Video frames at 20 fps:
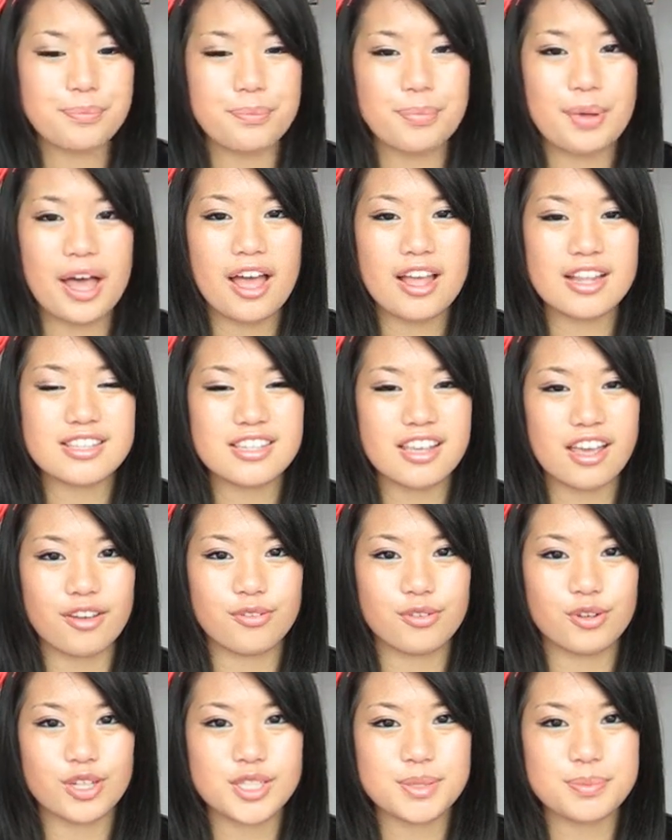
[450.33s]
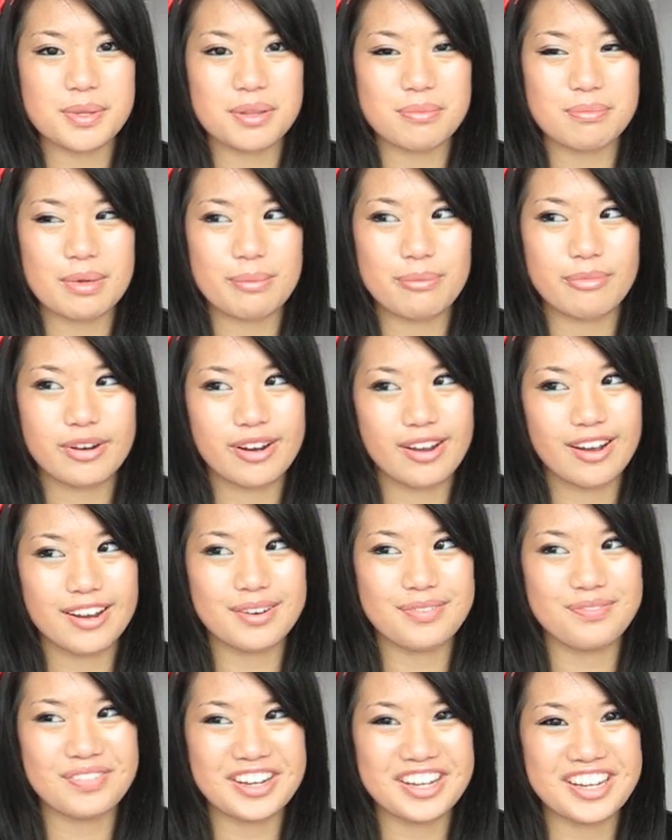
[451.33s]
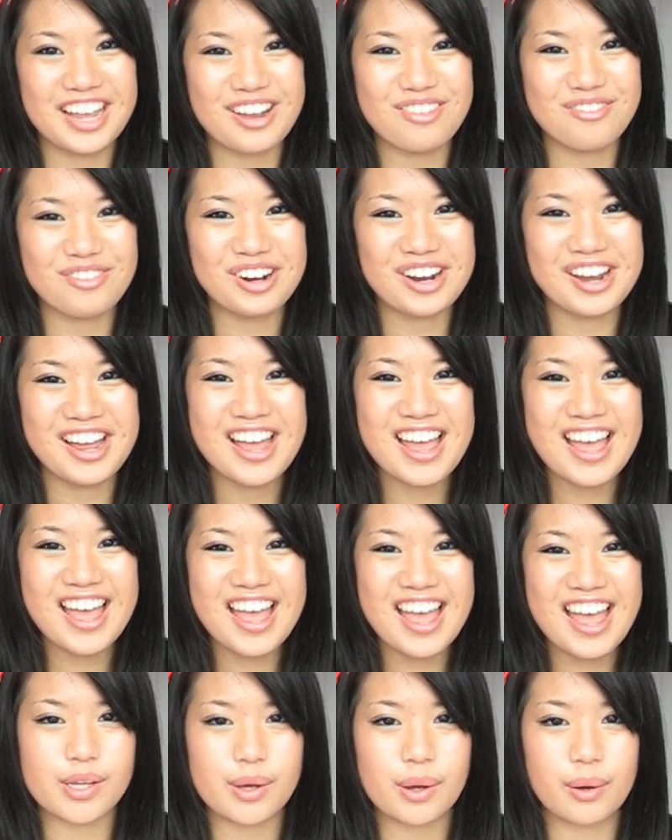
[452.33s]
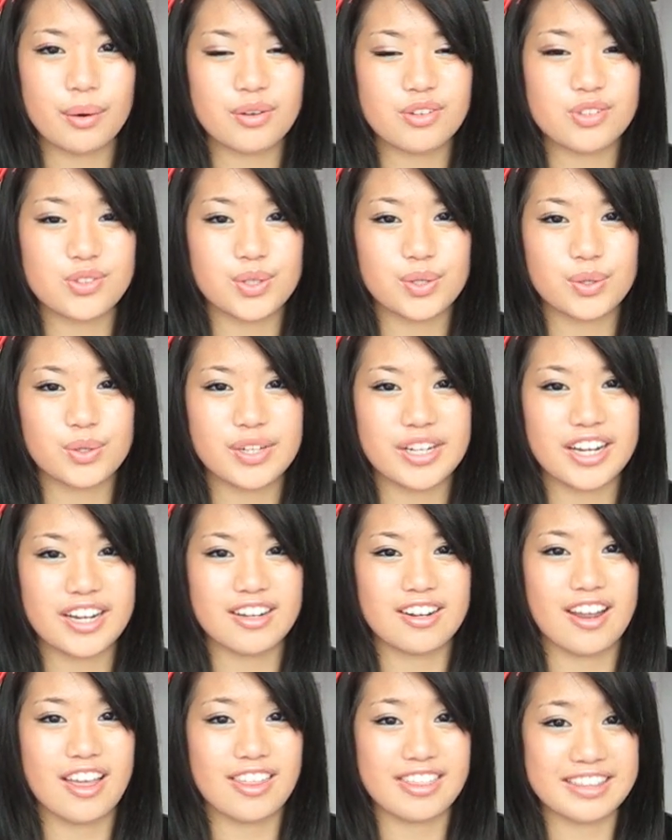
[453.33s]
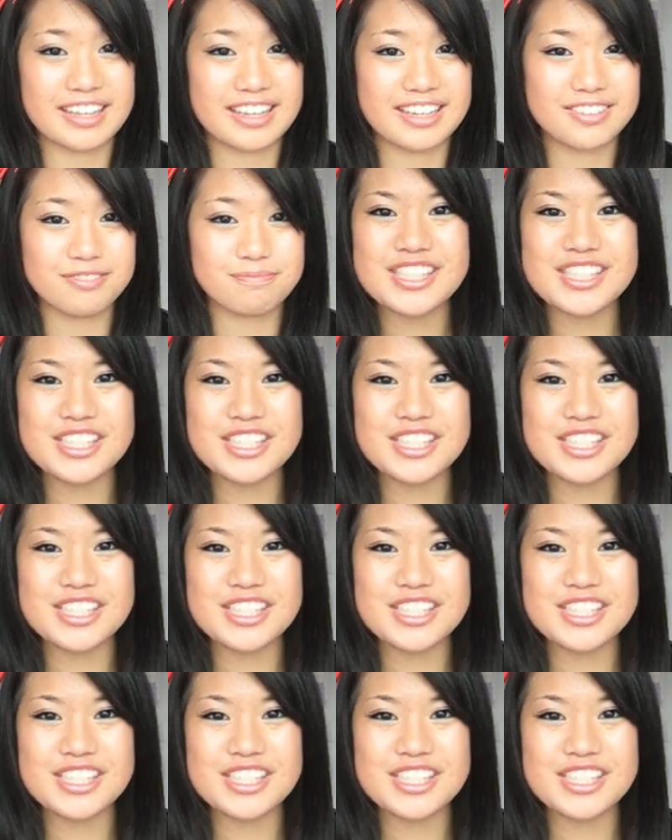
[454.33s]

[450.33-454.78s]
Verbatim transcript: But I forgot to put the memory card in my camera, so I was recording nothing.